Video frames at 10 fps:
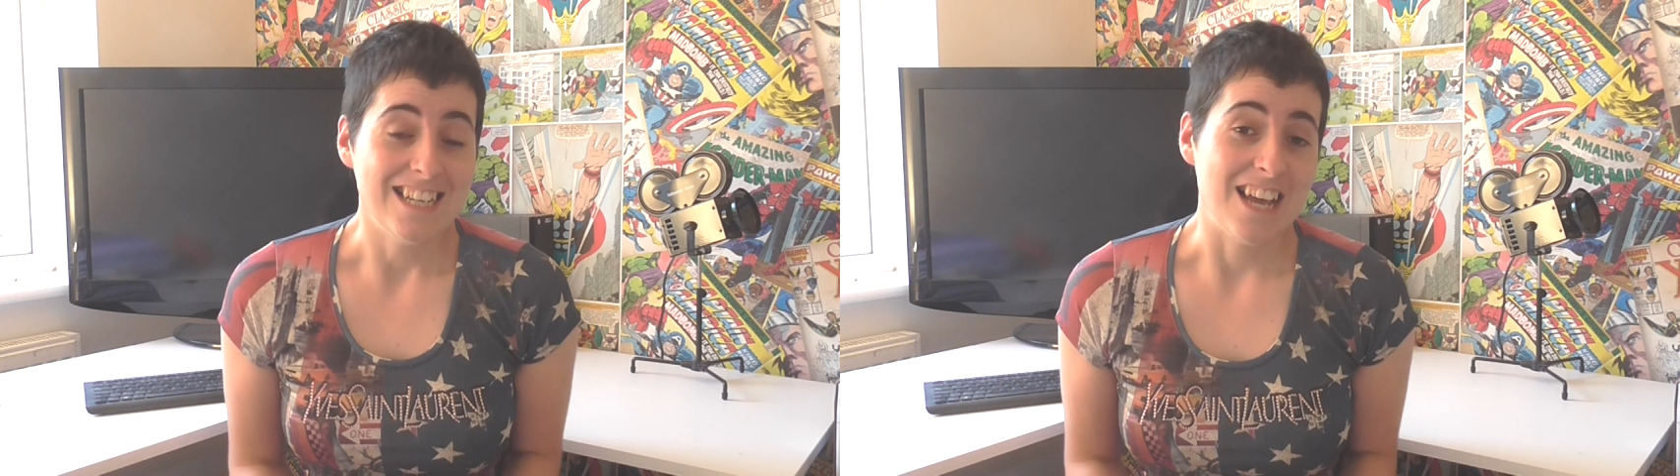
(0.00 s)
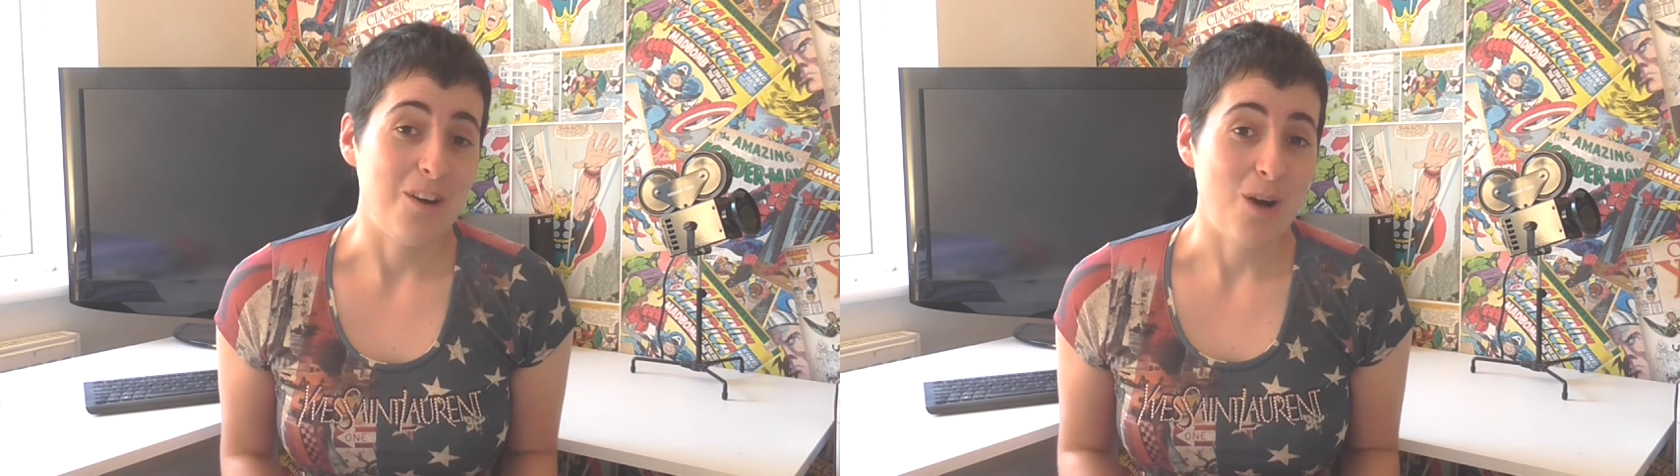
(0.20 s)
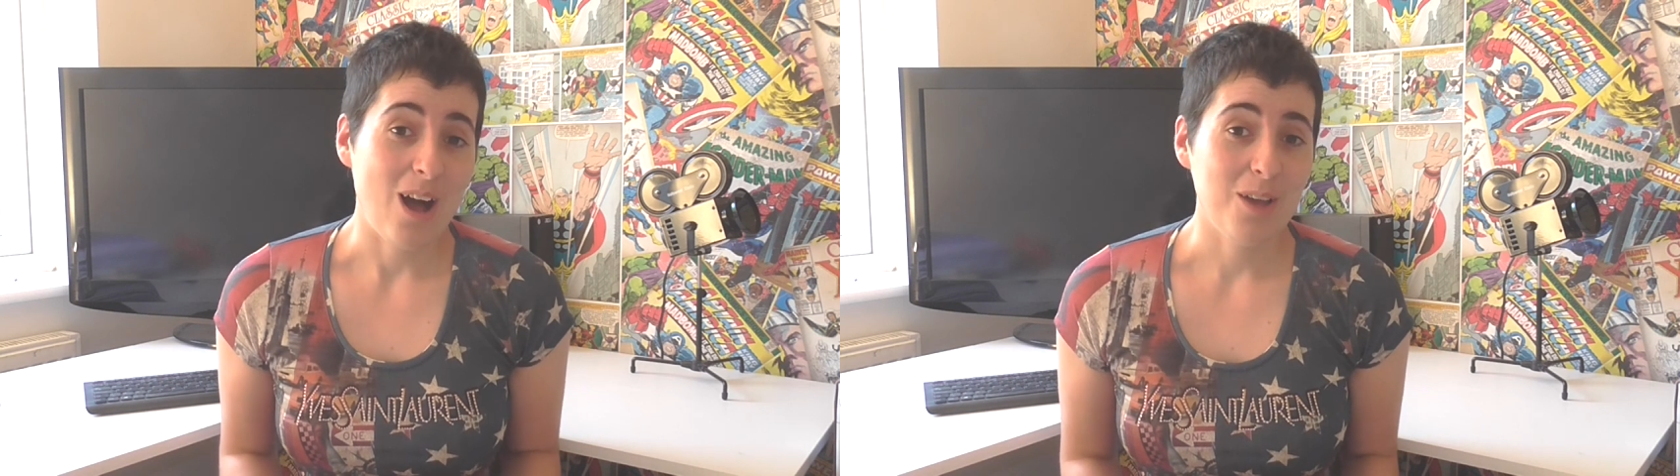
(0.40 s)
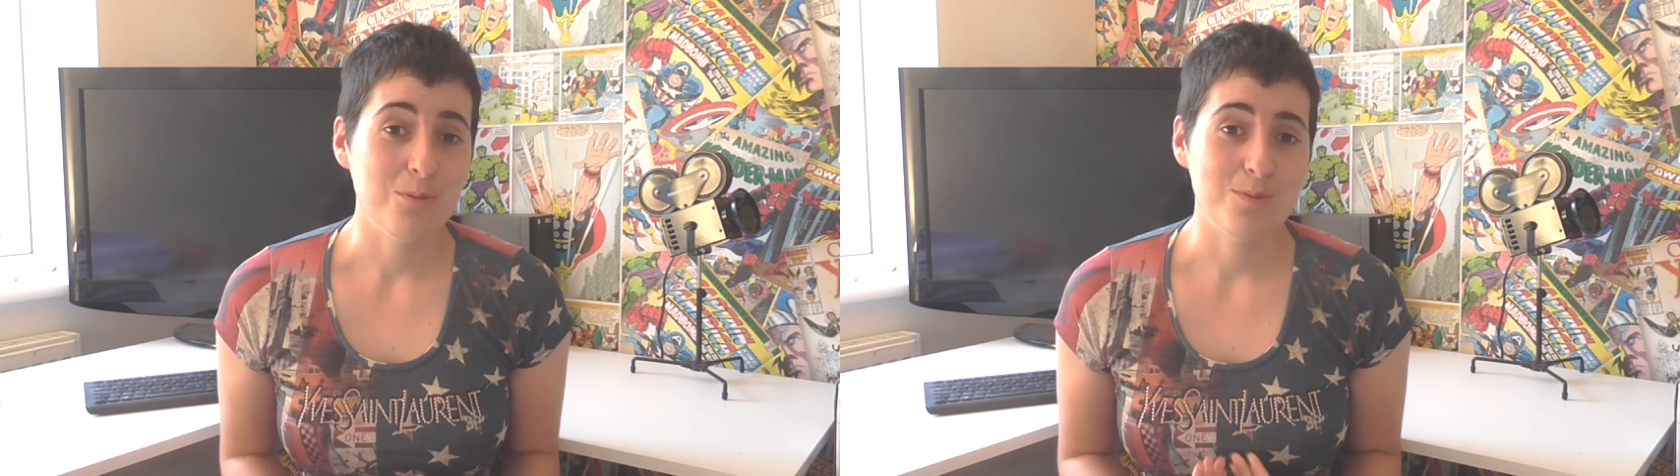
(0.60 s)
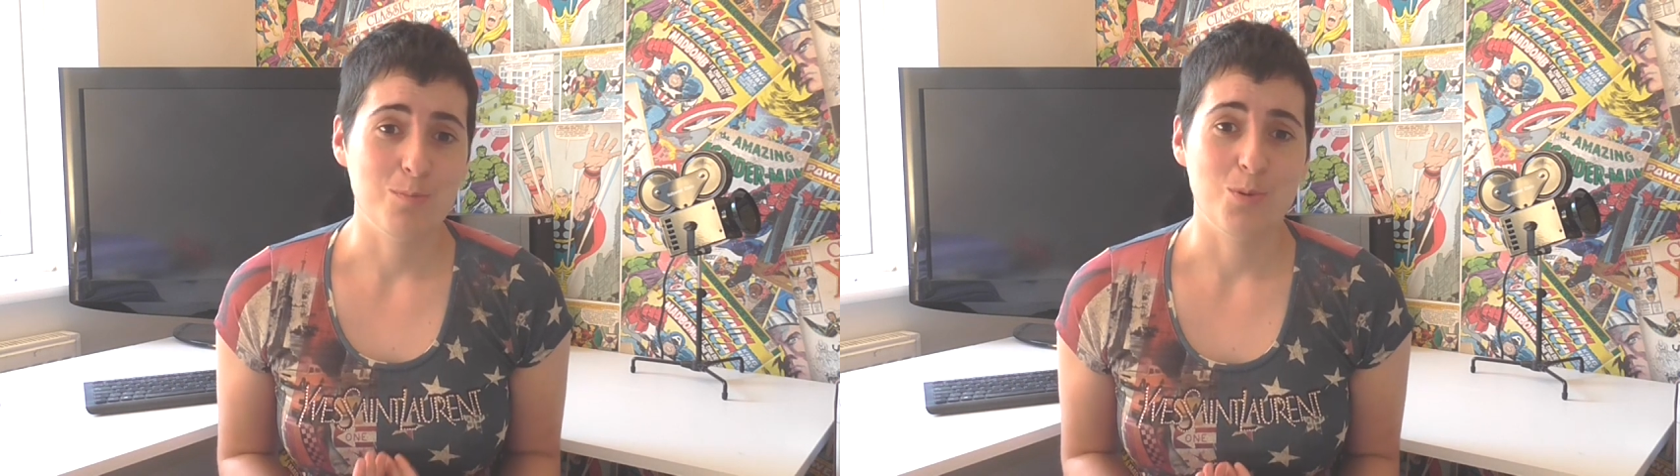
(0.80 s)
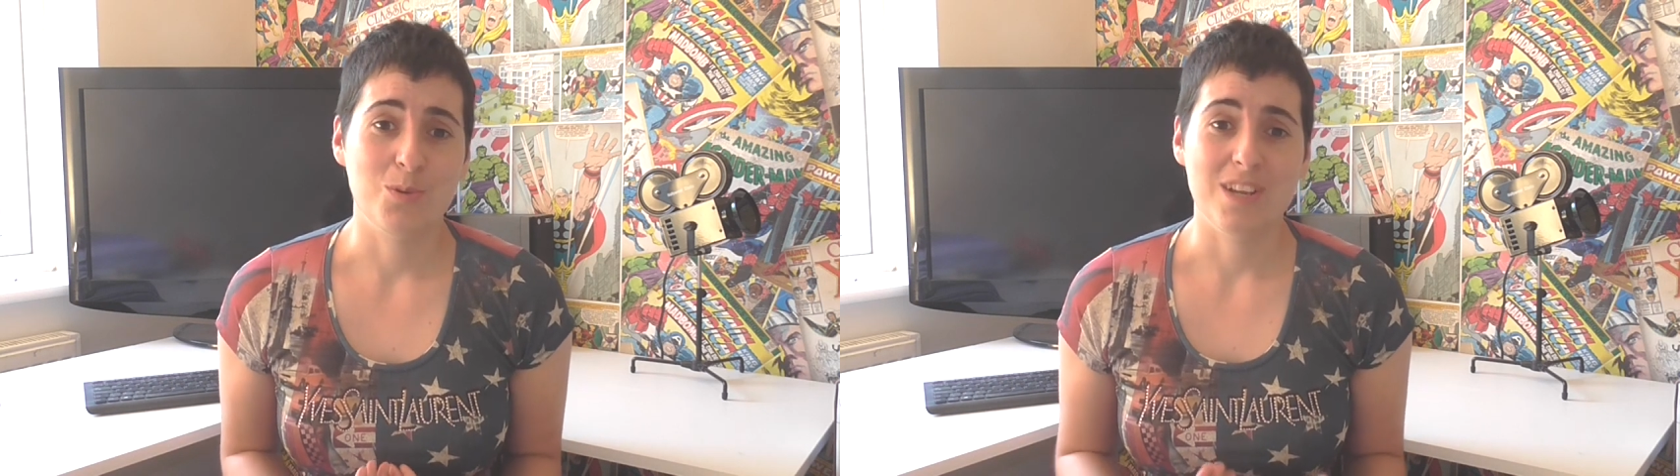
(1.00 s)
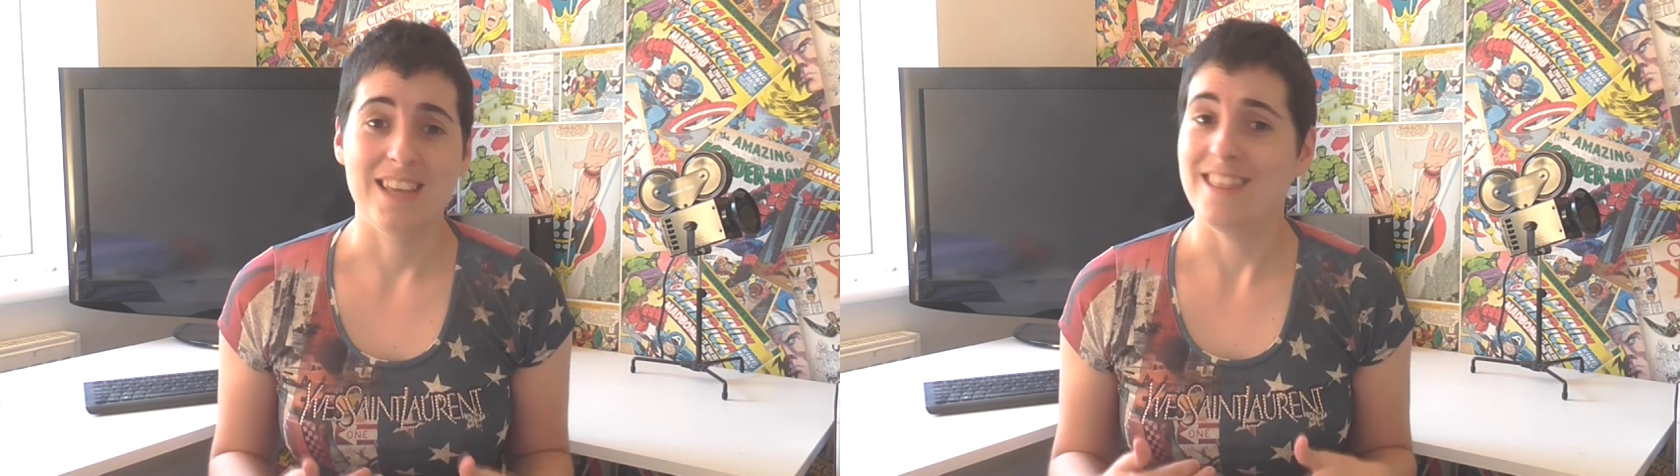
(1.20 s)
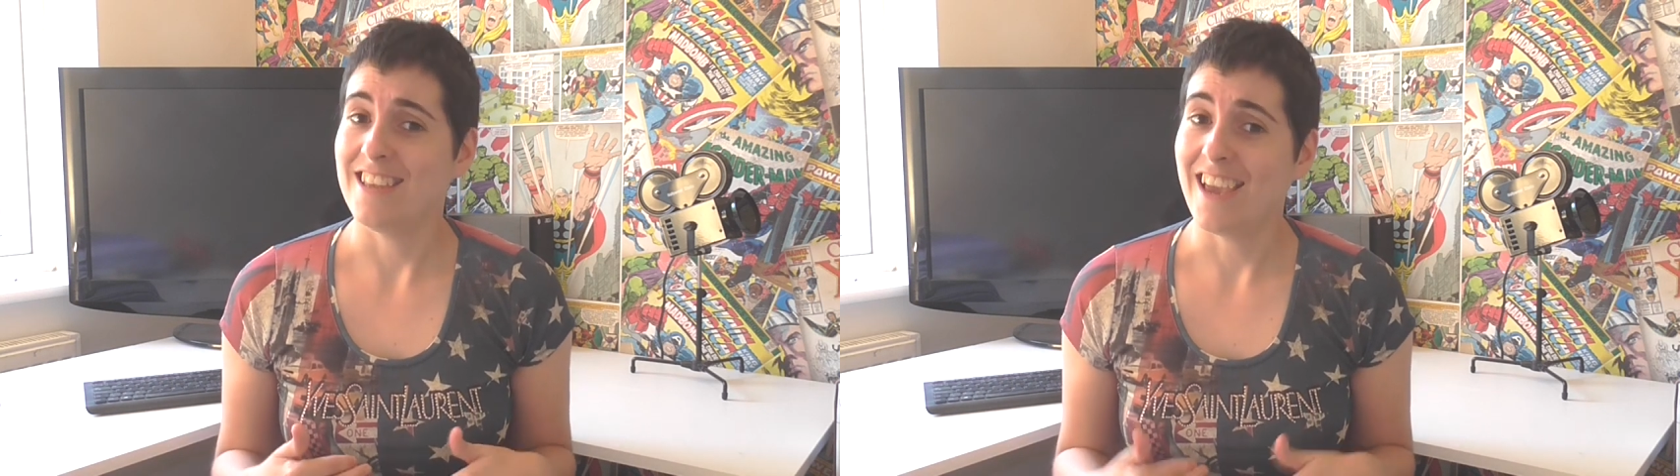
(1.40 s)
Now, I was born
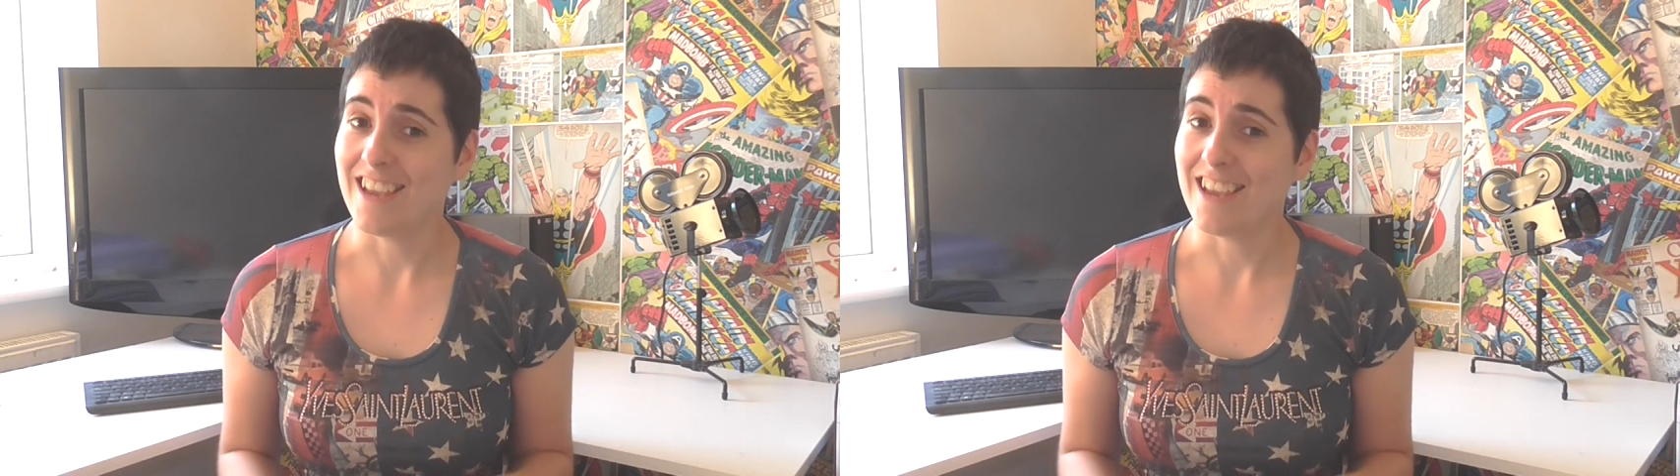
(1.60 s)
in the